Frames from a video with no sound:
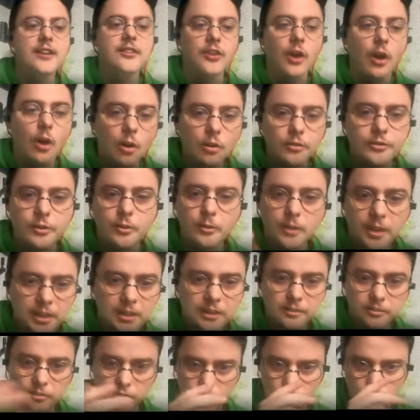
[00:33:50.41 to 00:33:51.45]
is also
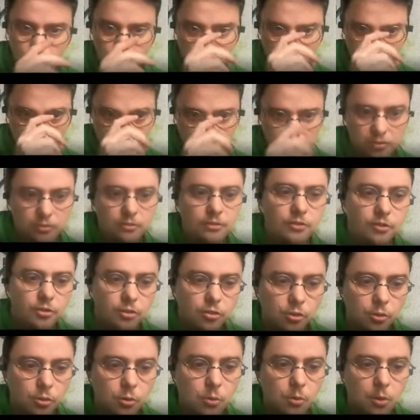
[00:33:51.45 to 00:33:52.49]
getting streamed
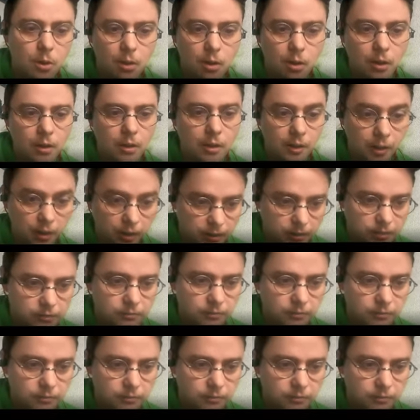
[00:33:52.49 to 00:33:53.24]
to our